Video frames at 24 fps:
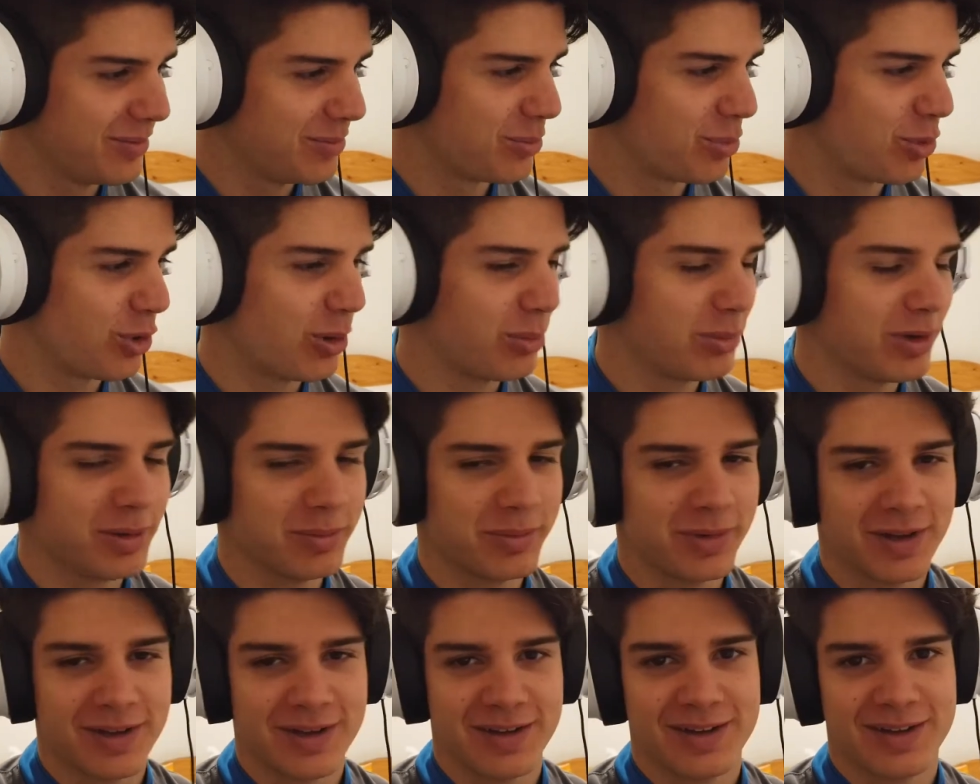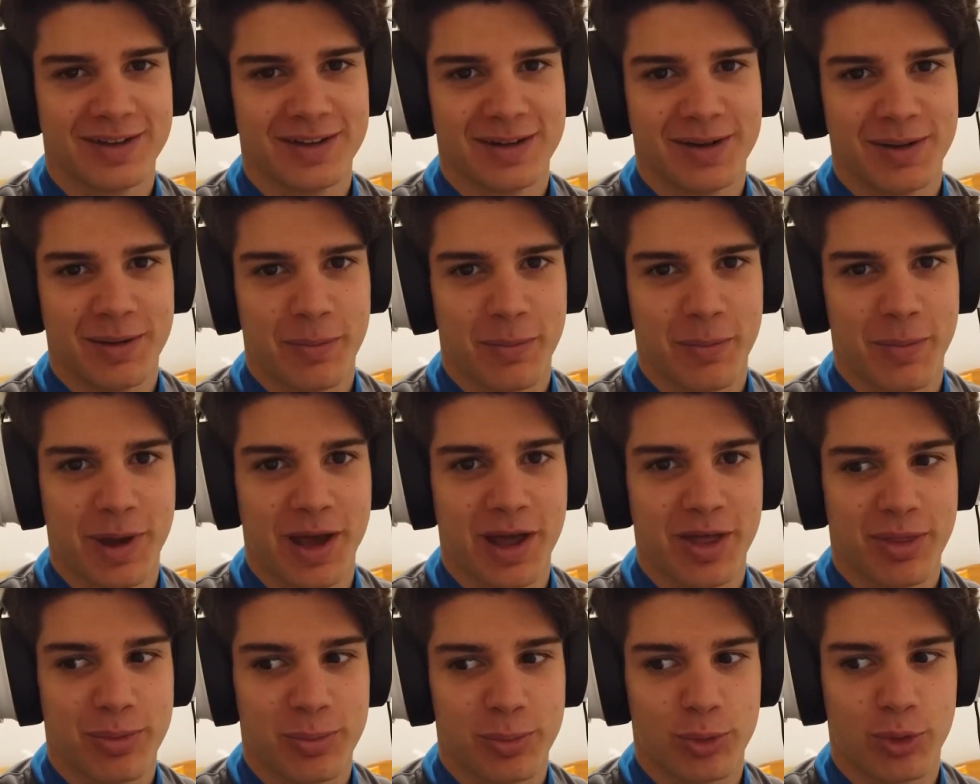problem,
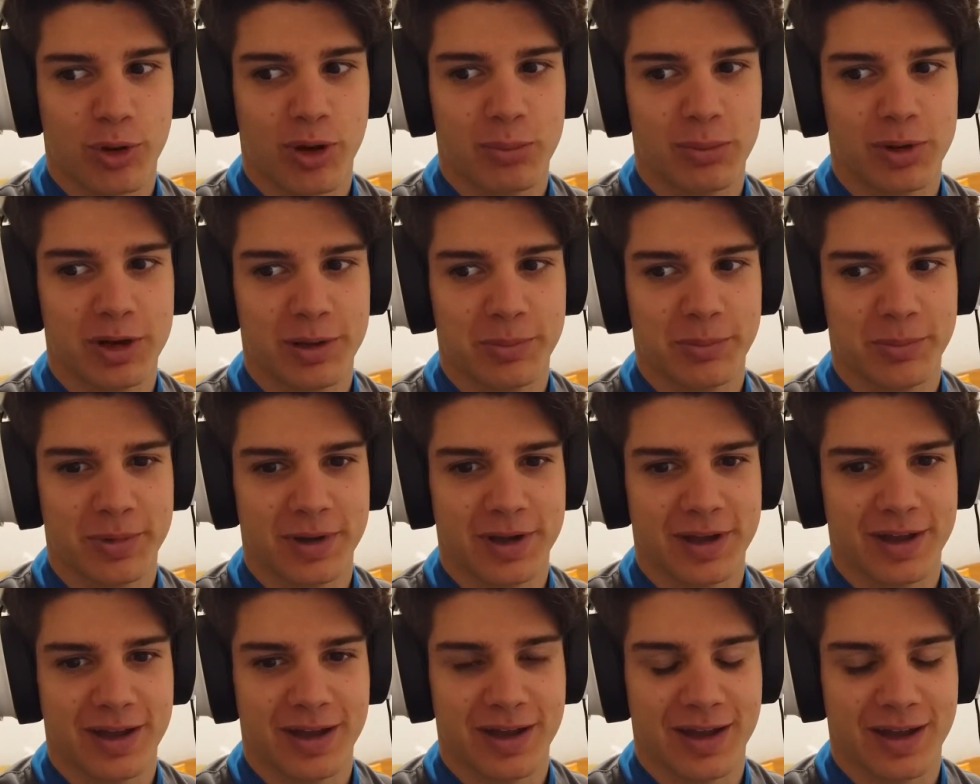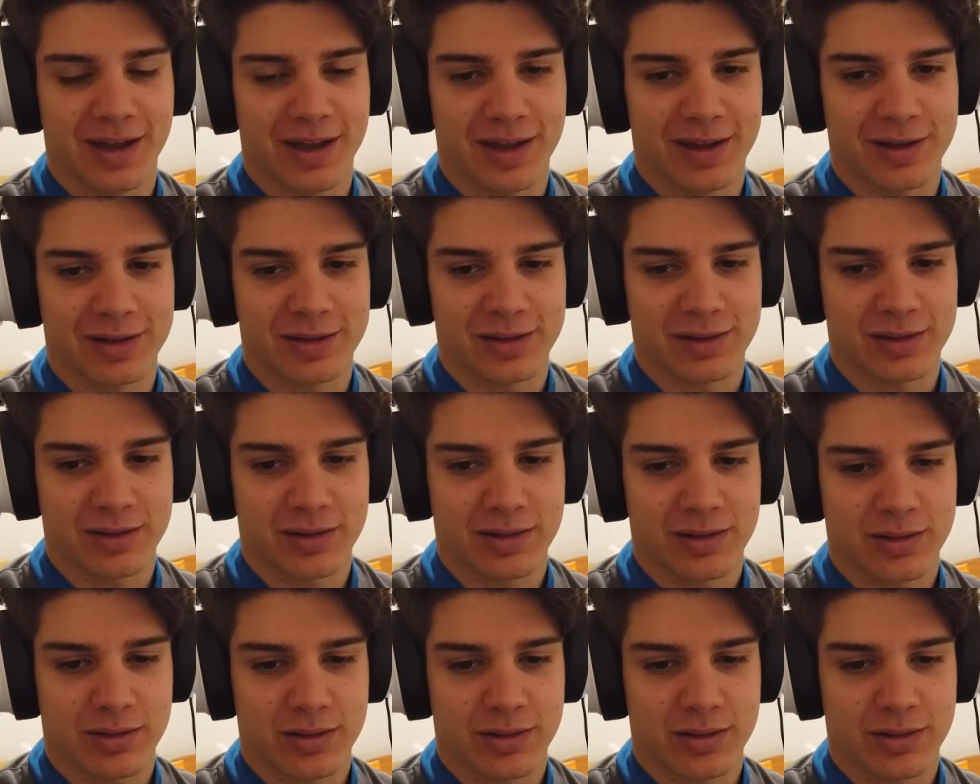math problem, and